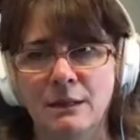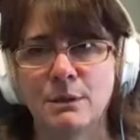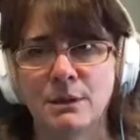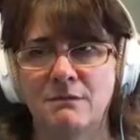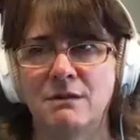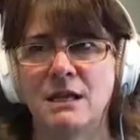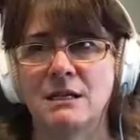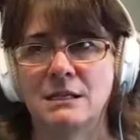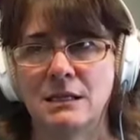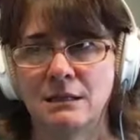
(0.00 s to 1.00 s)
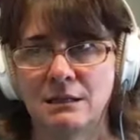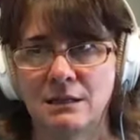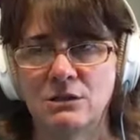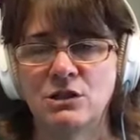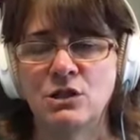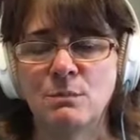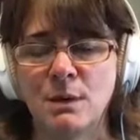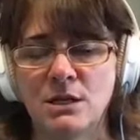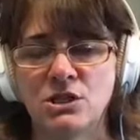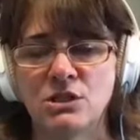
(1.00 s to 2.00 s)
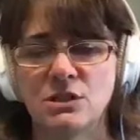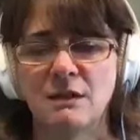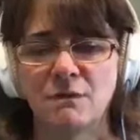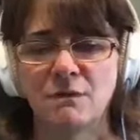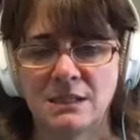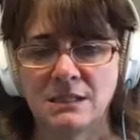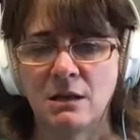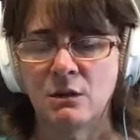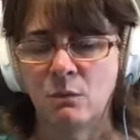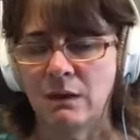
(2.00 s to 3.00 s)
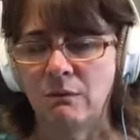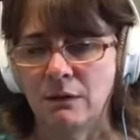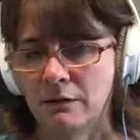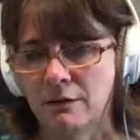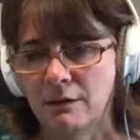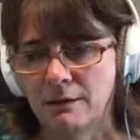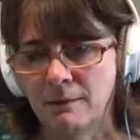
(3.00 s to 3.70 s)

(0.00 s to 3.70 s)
believe that it, there's too much emphasis on the way we look